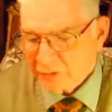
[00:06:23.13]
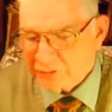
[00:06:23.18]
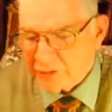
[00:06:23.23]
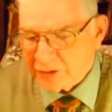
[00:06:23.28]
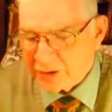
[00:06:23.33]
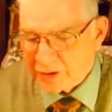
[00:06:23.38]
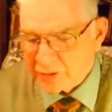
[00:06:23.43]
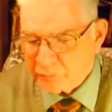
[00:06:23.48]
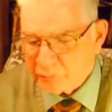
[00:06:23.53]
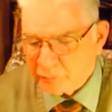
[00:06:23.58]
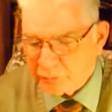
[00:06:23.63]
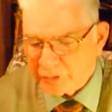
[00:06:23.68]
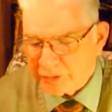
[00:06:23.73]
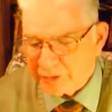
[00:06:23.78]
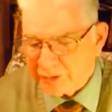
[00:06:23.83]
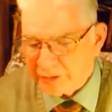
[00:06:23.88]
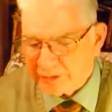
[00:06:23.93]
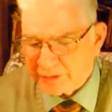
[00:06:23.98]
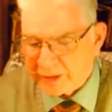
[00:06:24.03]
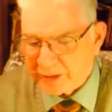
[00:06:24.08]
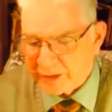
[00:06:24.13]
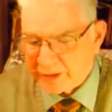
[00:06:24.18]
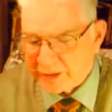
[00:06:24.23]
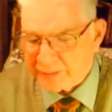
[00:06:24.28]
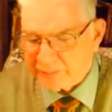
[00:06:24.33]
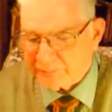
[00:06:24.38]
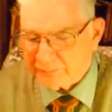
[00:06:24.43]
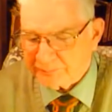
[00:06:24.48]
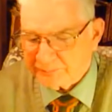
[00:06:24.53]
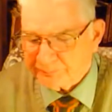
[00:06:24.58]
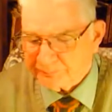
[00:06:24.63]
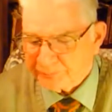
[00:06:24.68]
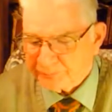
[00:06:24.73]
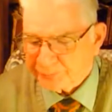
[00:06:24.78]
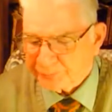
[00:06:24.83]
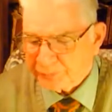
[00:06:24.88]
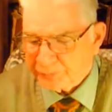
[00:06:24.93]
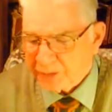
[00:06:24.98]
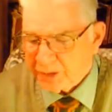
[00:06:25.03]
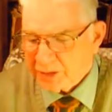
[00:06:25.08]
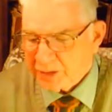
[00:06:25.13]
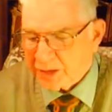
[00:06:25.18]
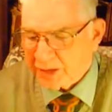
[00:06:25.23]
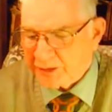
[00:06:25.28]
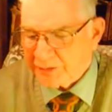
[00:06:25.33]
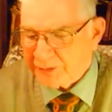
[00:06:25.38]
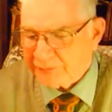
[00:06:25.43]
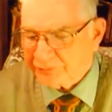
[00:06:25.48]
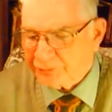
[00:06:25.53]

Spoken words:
To him when he came. And